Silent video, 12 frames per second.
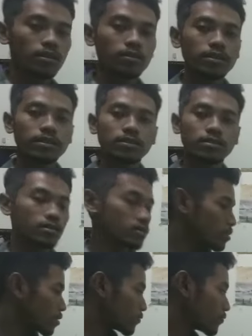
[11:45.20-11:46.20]
only
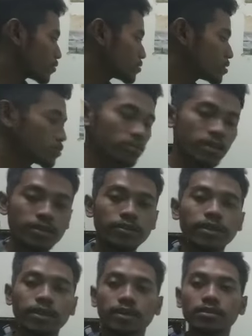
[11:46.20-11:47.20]
43
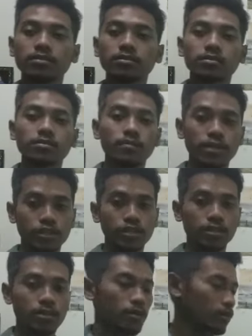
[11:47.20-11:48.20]
ringgit
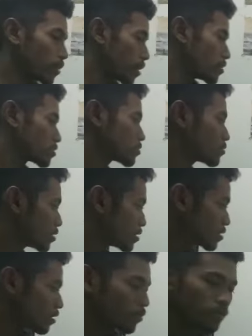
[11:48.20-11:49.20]
Malaysia. Alright, so
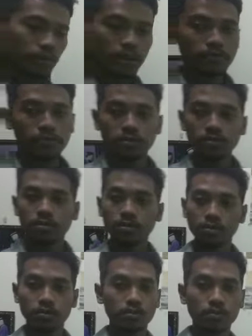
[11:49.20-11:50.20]
Lisa will be effort
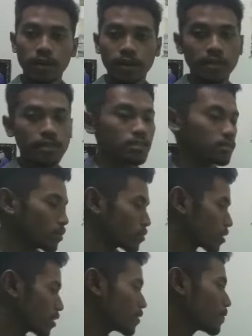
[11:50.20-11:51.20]
to buy this
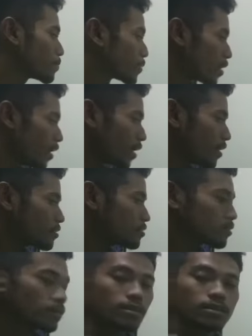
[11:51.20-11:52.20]
sound card, and
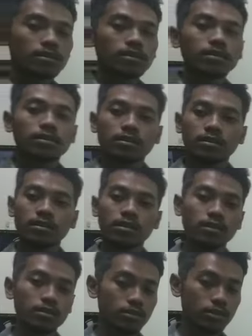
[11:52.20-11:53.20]

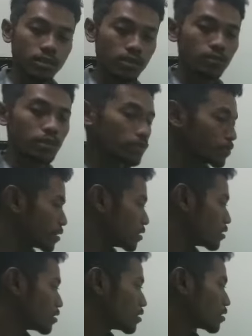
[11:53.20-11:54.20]
she will
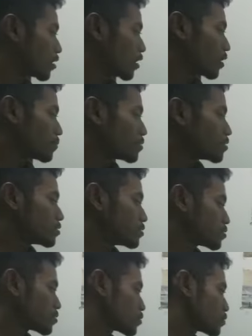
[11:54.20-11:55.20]
be able
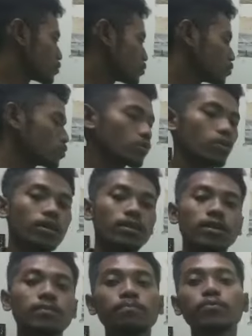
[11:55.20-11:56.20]
to
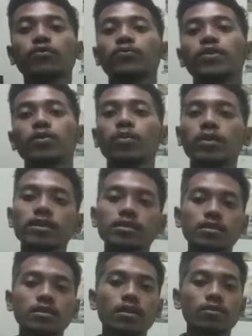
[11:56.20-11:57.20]
improve the
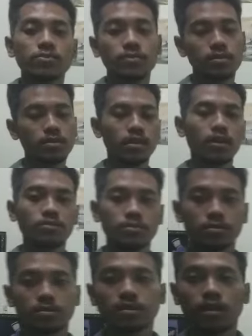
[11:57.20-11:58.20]
quality of
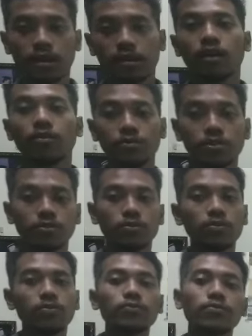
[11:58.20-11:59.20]
sound and
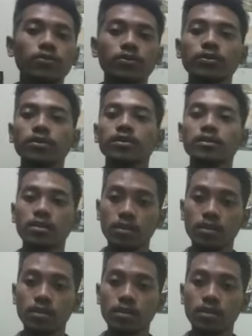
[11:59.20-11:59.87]
audio for